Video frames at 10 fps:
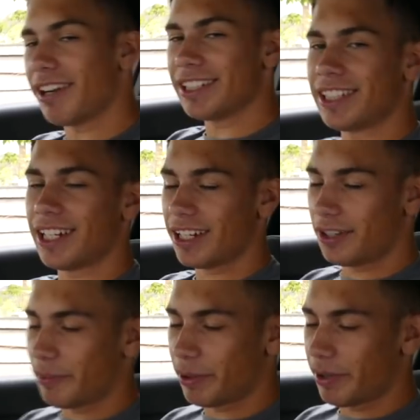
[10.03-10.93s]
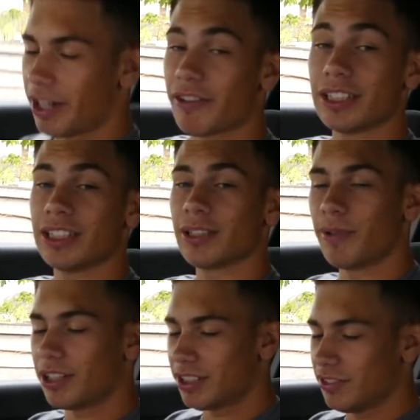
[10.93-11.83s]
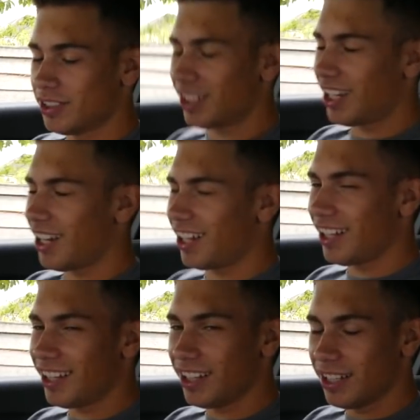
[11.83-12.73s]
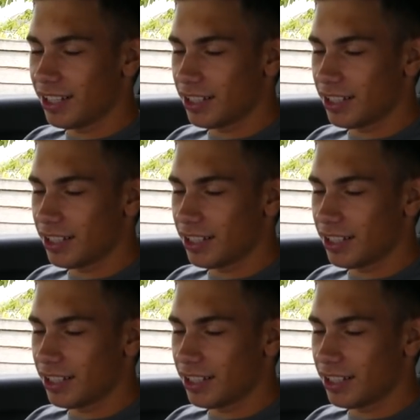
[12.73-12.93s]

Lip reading: to race there, though, but we are racing tomorrow at Silverstone.